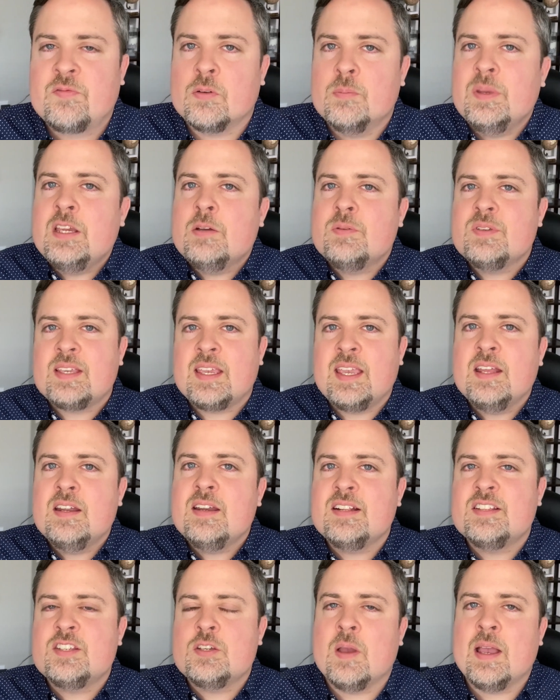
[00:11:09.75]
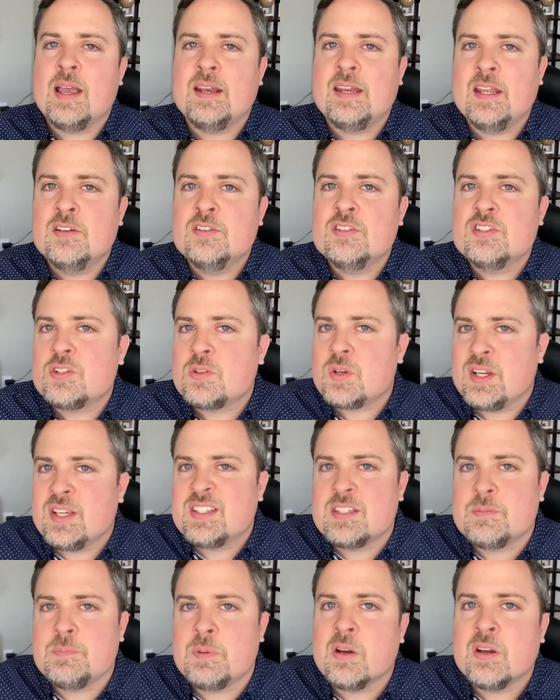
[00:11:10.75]
For me, it was candidates who had industry
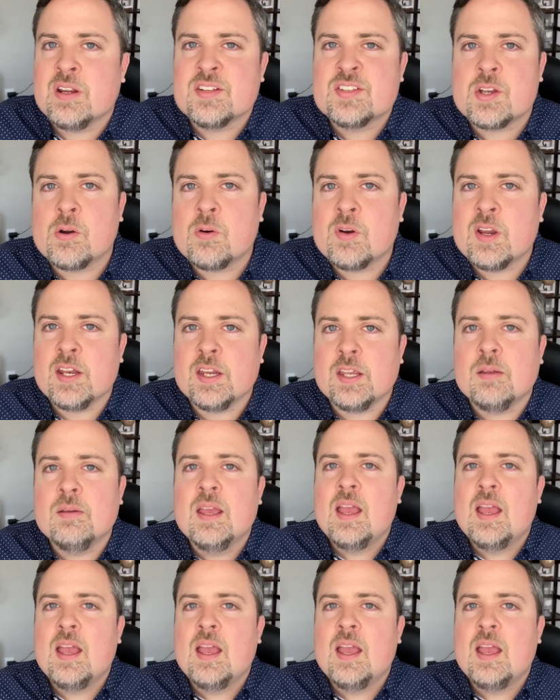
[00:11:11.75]
experience already.